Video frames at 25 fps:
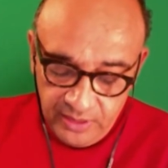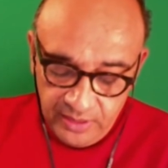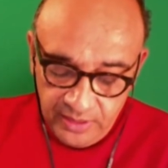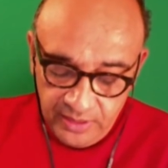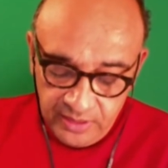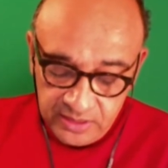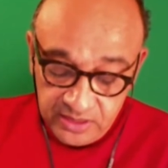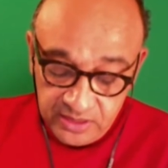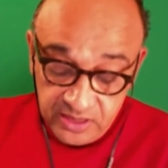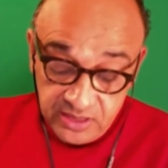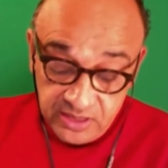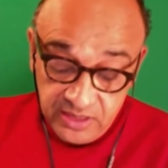
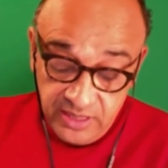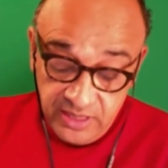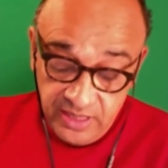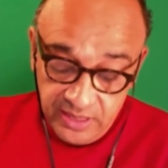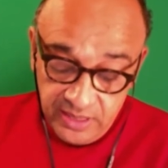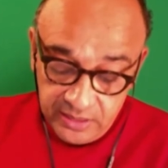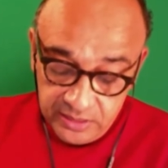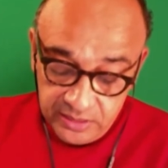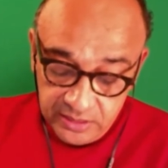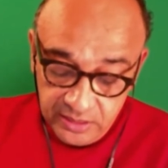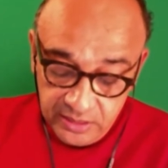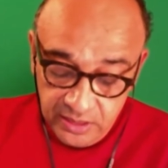his
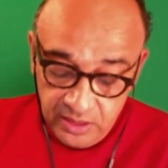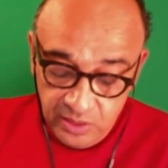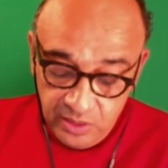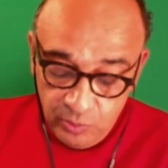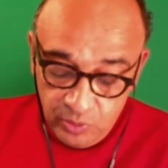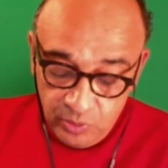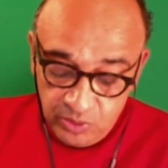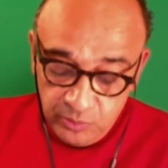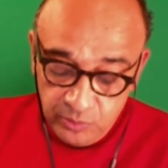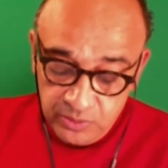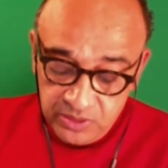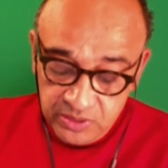state,
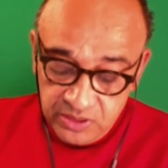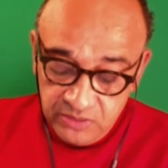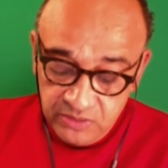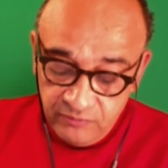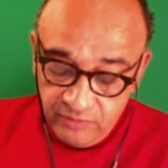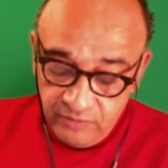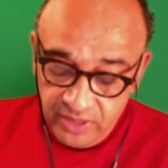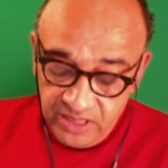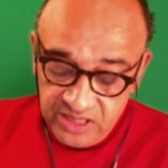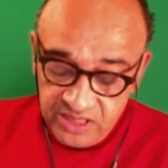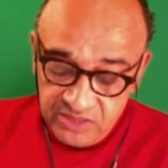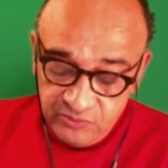which was a
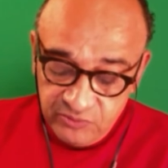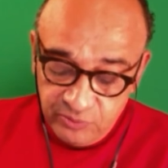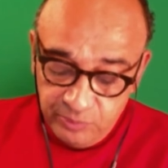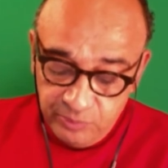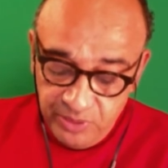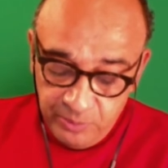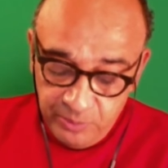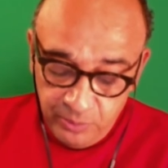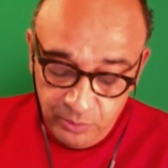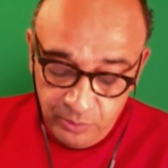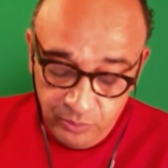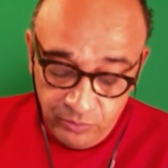device for
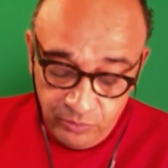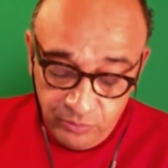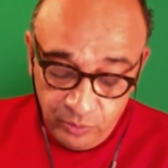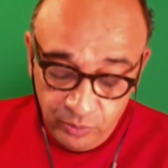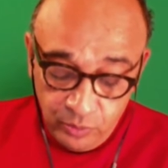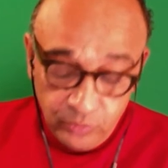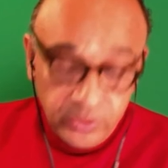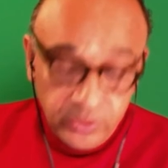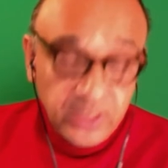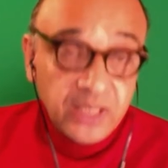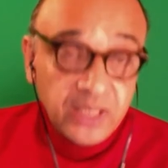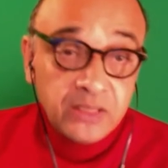people who
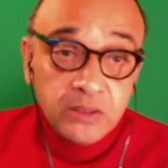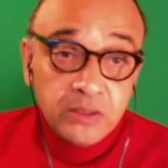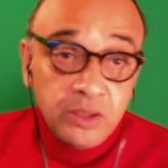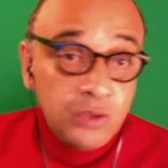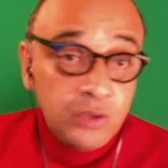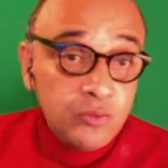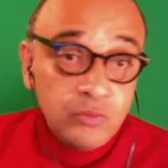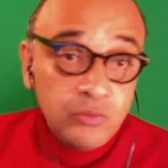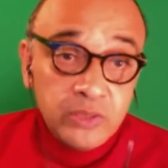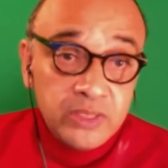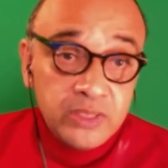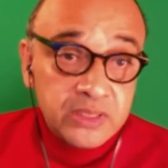thought they had
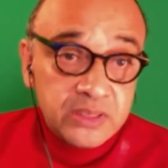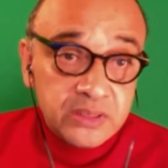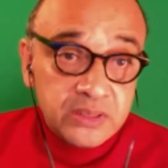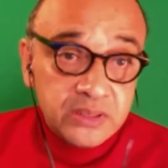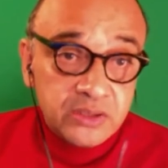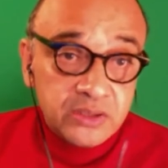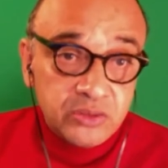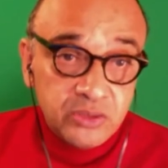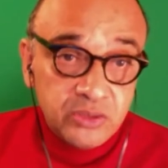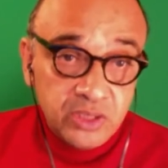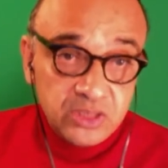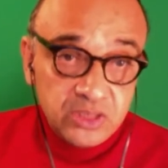no reason
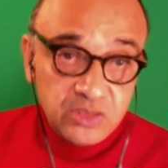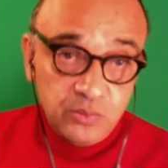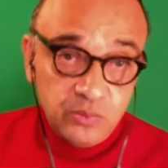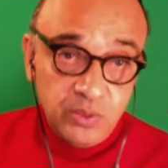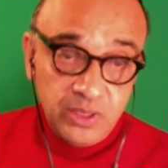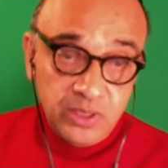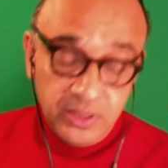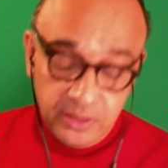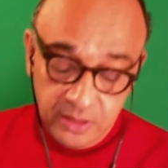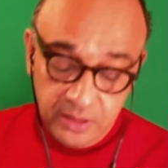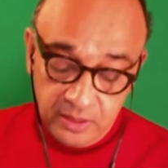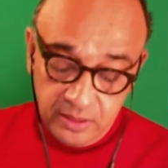to trust
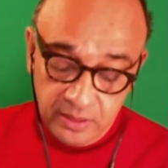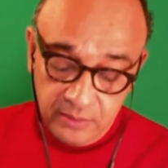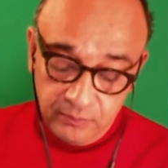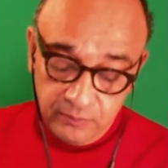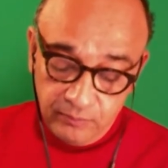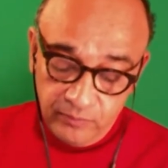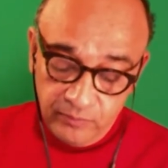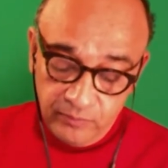one another.